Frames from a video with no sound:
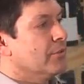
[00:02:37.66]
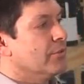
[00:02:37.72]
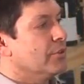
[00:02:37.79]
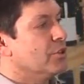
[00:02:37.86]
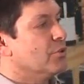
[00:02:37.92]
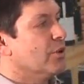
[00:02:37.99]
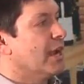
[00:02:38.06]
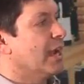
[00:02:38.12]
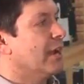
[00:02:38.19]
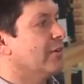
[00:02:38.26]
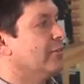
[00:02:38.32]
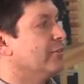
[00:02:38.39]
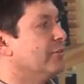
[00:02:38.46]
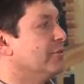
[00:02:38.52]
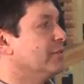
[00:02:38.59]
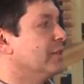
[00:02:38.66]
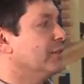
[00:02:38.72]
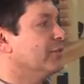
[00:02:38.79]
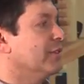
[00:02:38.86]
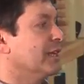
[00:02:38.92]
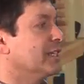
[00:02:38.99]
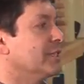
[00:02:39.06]
you have the
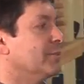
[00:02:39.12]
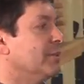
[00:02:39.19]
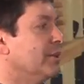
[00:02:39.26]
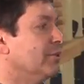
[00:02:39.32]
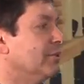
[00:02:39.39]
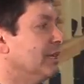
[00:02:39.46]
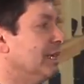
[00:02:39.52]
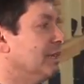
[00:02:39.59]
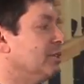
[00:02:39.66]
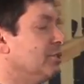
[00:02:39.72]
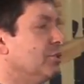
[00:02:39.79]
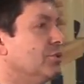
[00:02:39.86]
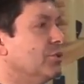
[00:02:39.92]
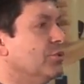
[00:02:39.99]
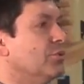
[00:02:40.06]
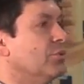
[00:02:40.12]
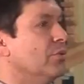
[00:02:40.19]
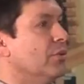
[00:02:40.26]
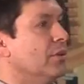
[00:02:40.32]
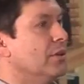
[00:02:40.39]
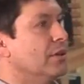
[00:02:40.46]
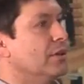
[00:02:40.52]
flexibility to
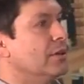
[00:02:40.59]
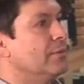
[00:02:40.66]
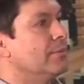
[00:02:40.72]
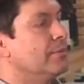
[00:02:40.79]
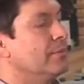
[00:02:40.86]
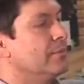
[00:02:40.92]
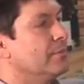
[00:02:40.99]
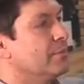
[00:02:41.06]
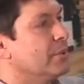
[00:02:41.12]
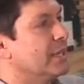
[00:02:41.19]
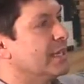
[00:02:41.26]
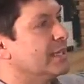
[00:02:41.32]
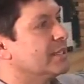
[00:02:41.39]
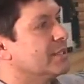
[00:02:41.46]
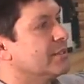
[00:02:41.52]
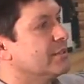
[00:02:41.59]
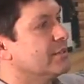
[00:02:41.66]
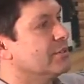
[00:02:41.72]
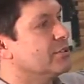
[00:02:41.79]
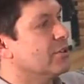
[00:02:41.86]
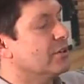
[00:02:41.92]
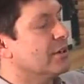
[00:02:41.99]
place
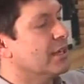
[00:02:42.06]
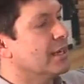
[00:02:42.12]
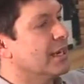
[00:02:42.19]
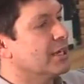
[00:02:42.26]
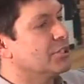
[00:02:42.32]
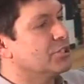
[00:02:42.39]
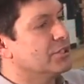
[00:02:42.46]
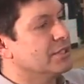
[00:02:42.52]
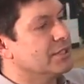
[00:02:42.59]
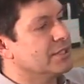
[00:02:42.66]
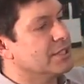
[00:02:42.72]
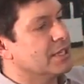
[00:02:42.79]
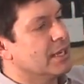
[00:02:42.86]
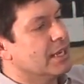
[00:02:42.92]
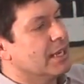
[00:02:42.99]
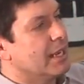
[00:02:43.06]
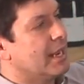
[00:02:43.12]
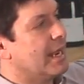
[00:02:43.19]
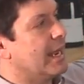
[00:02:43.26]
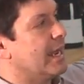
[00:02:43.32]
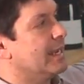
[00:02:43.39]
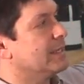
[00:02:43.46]
duct connections
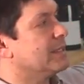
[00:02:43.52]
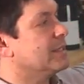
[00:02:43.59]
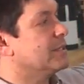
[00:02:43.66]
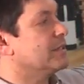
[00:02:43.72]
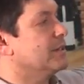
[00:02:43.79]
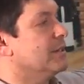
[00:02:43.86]
at,